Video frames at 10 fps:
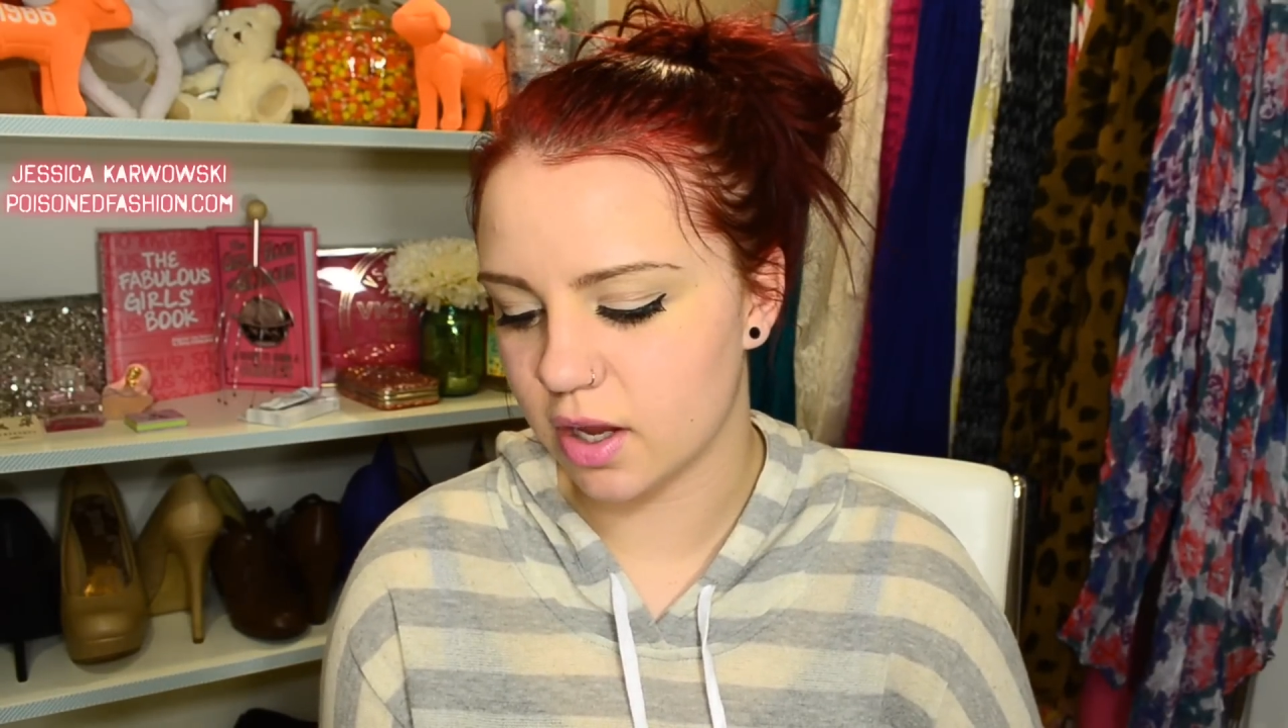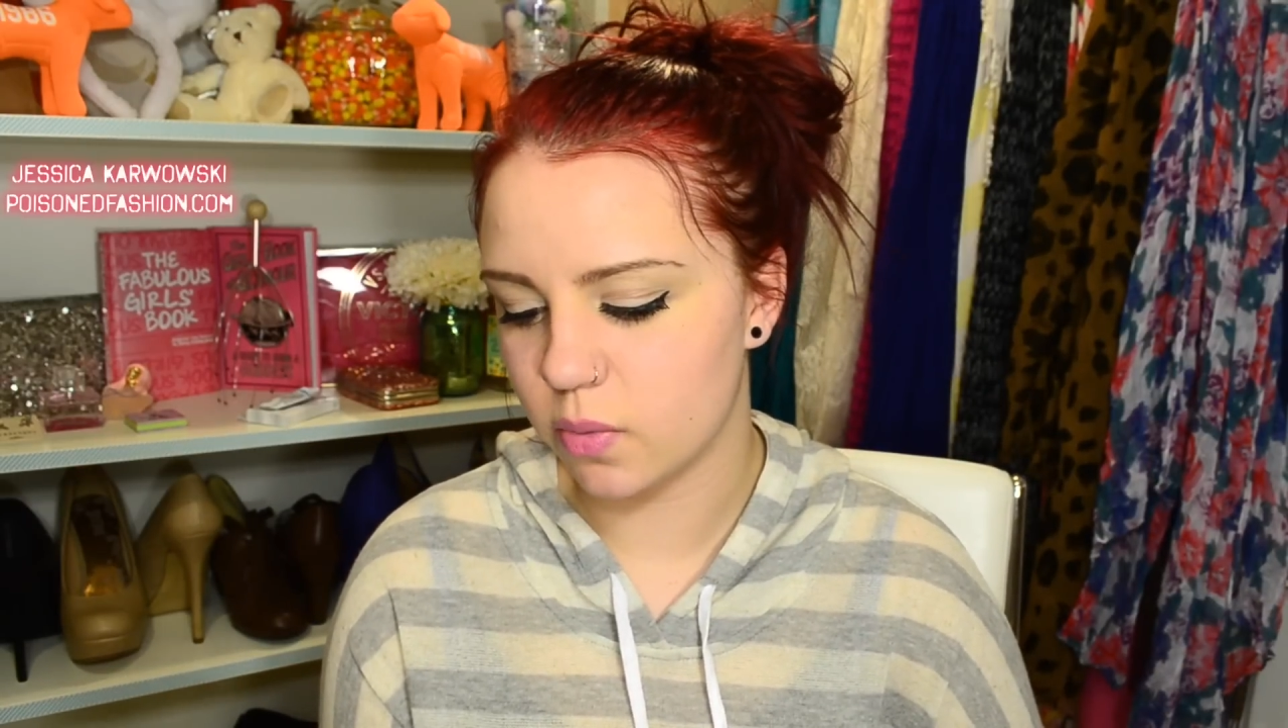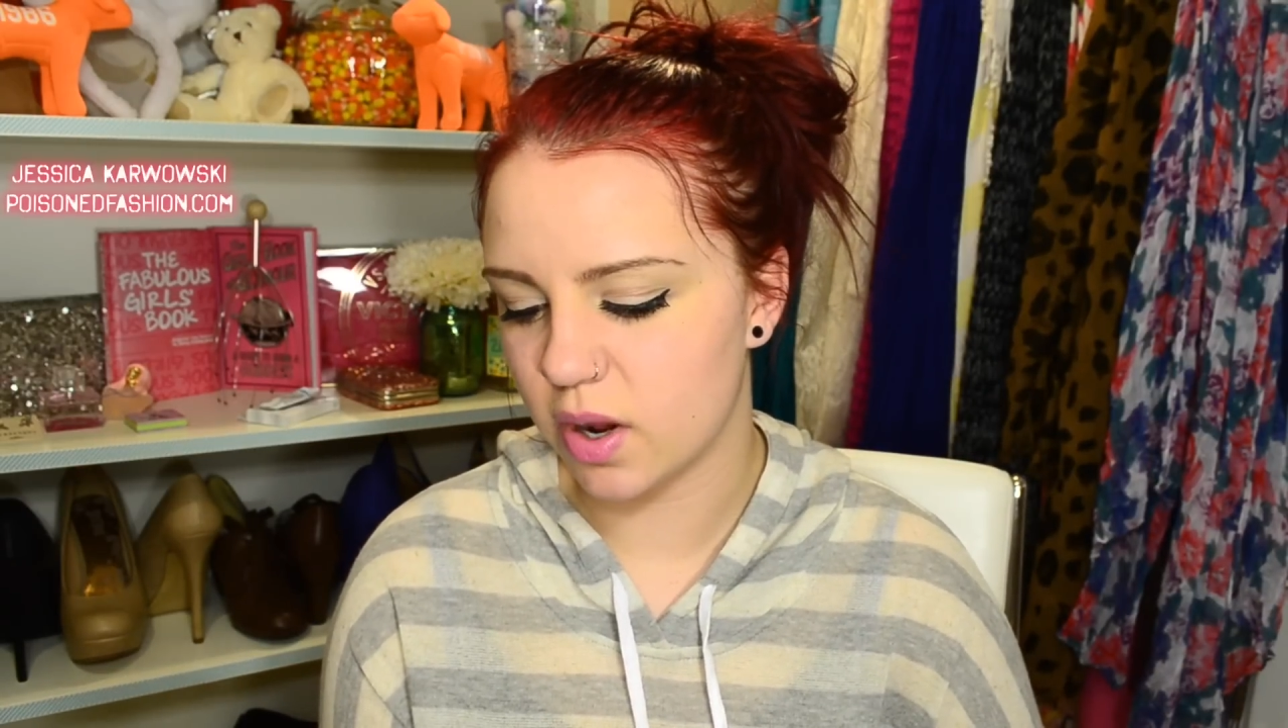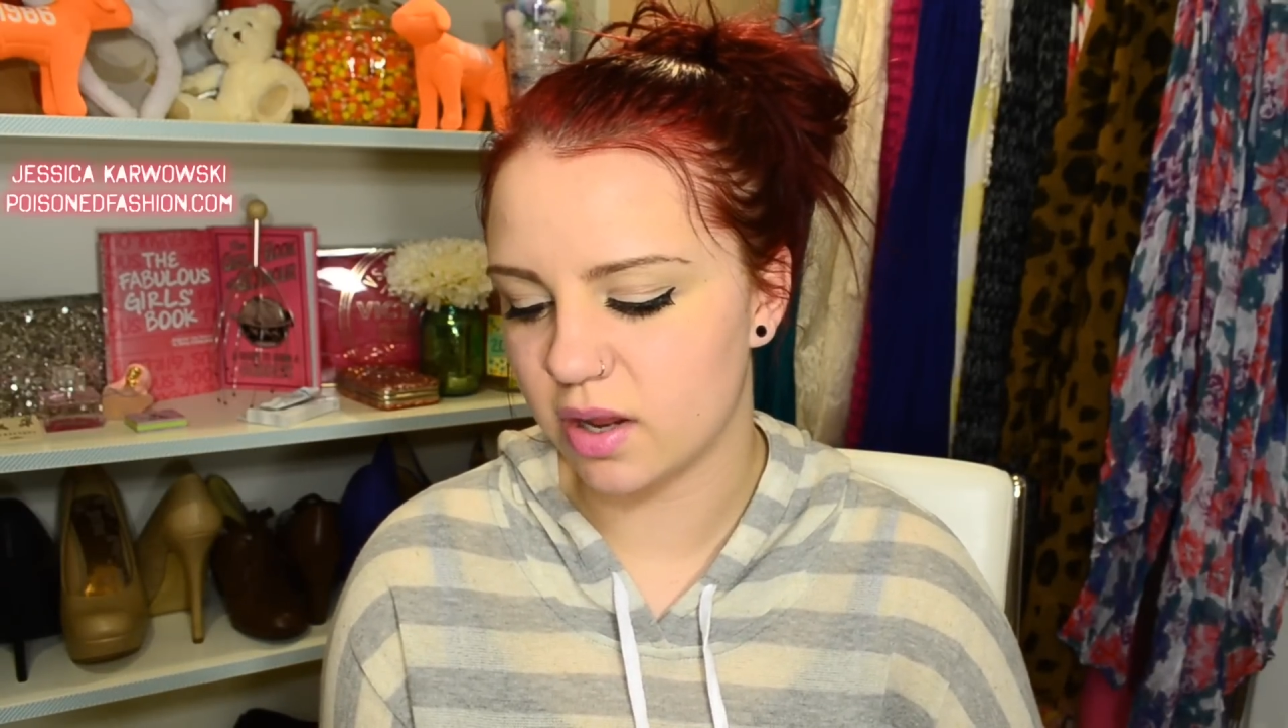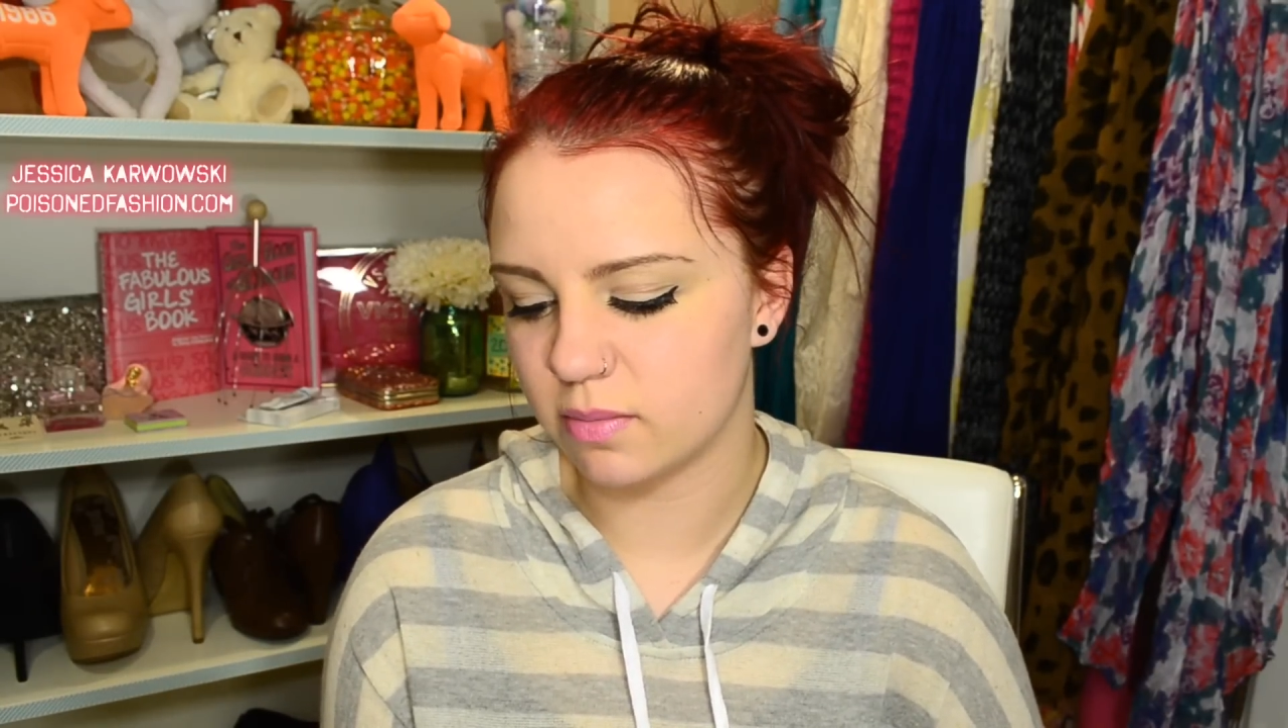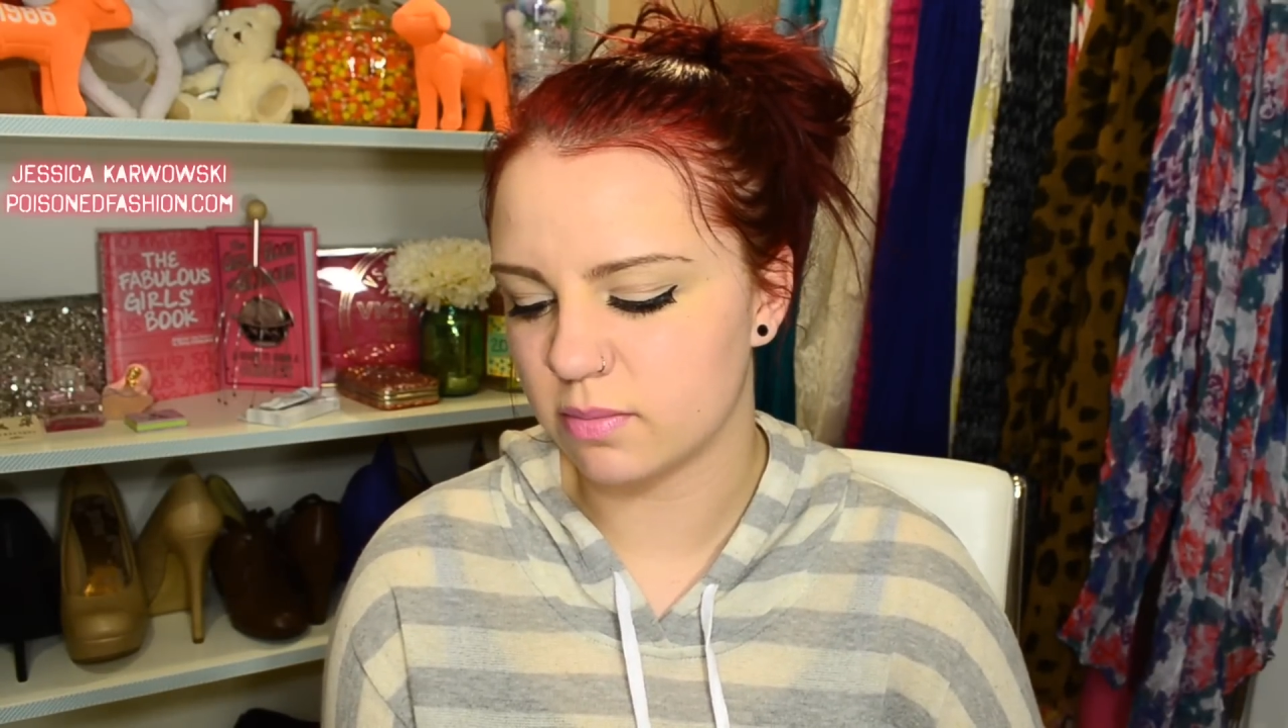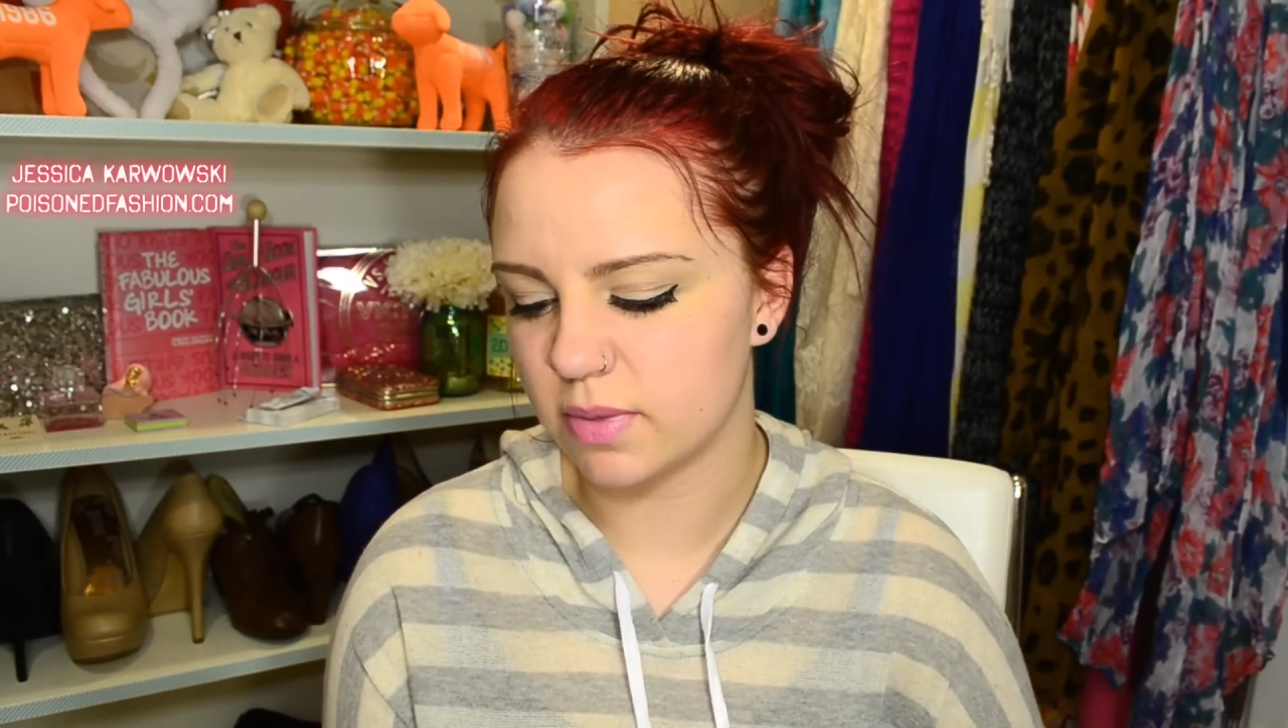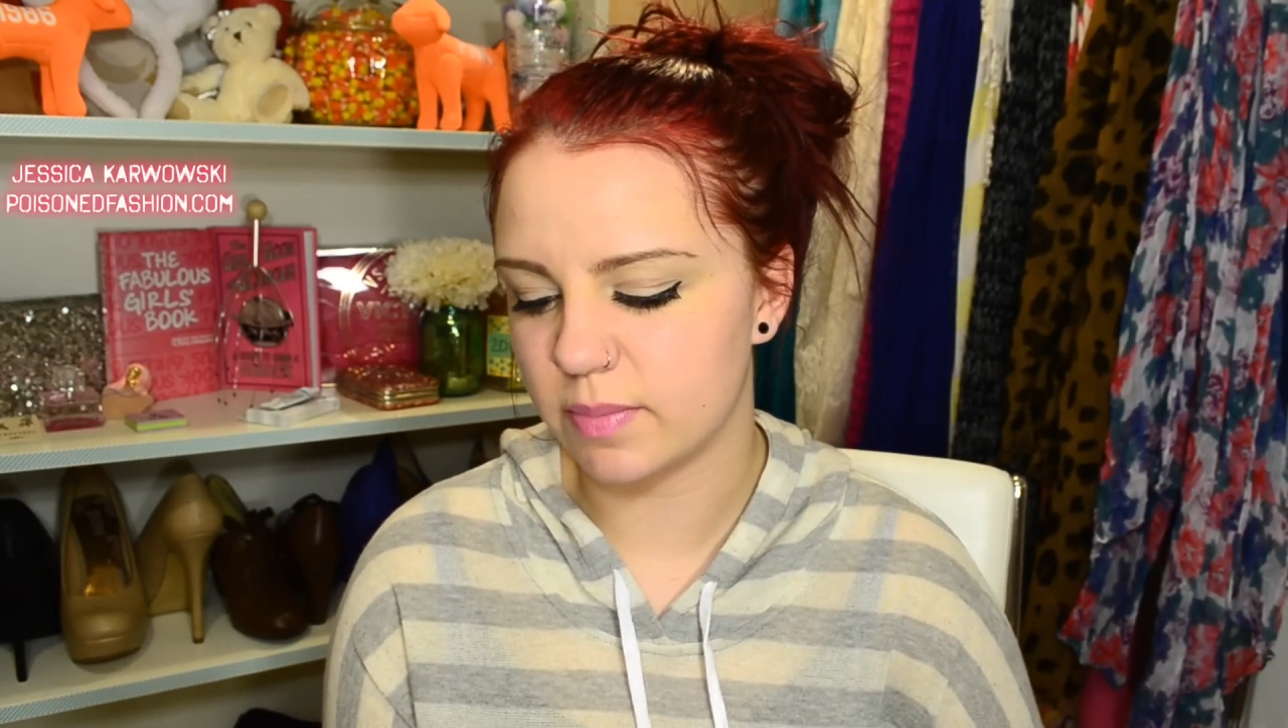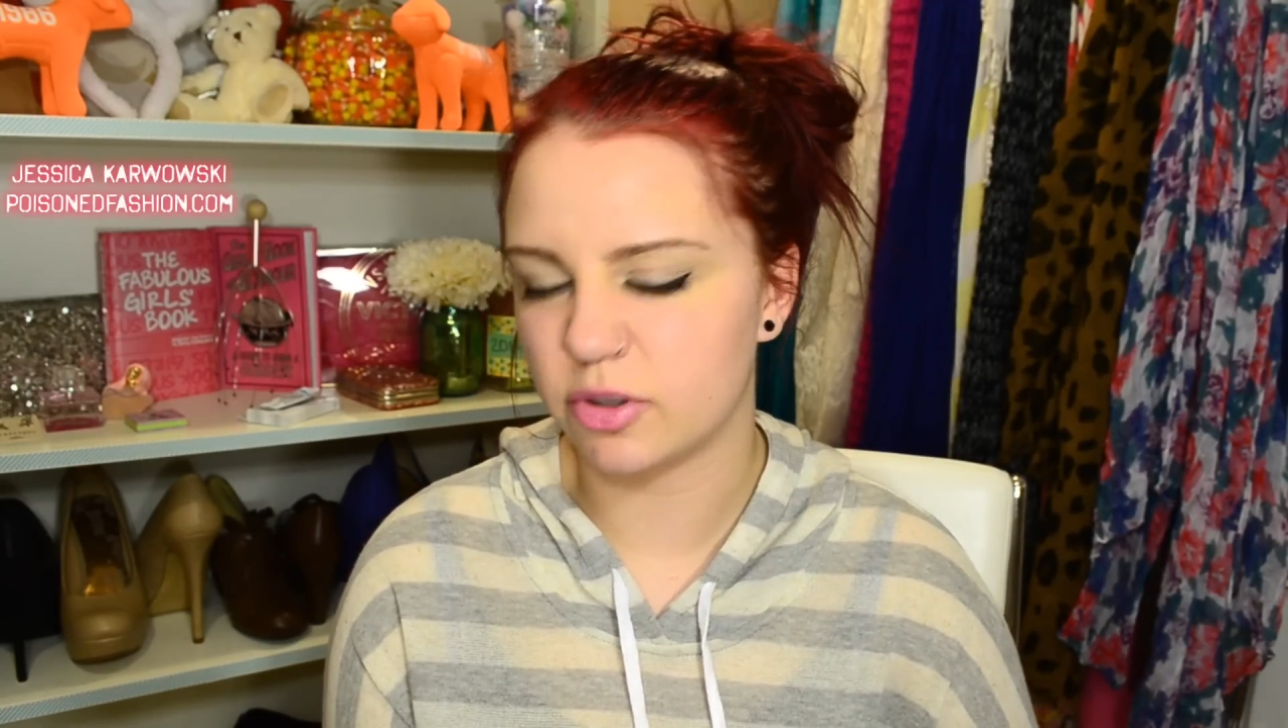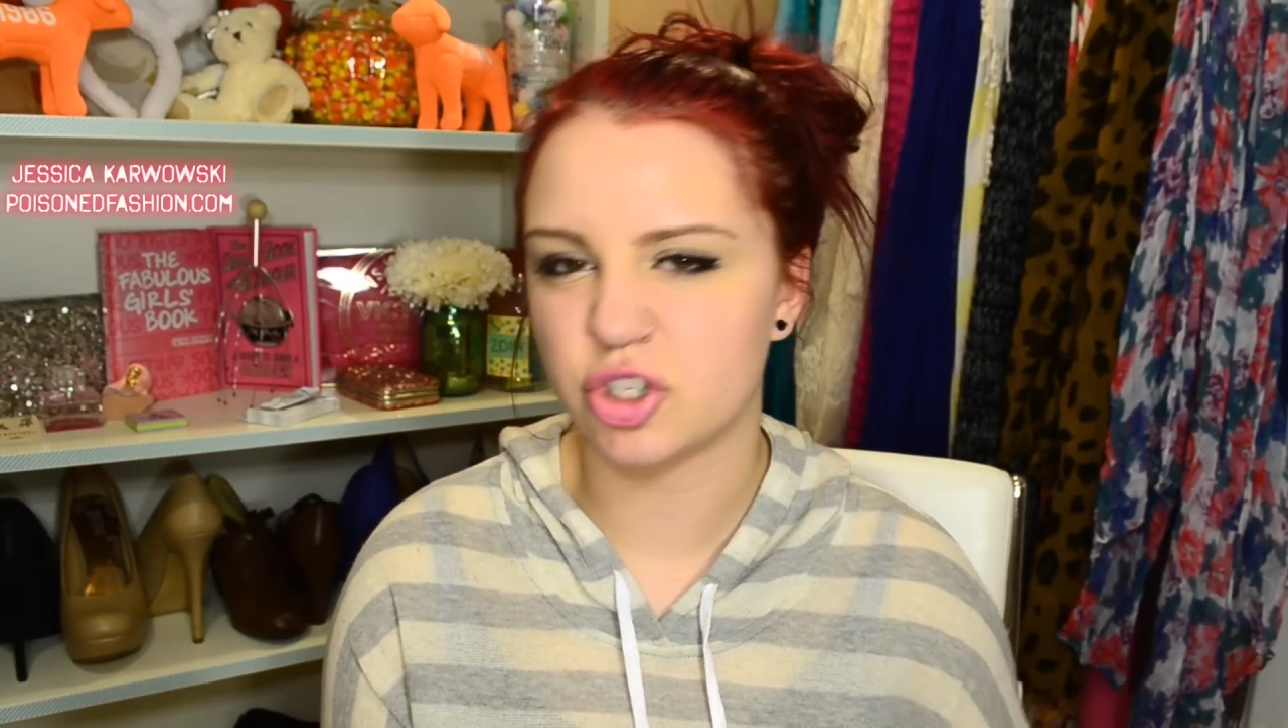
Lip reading: I don't want people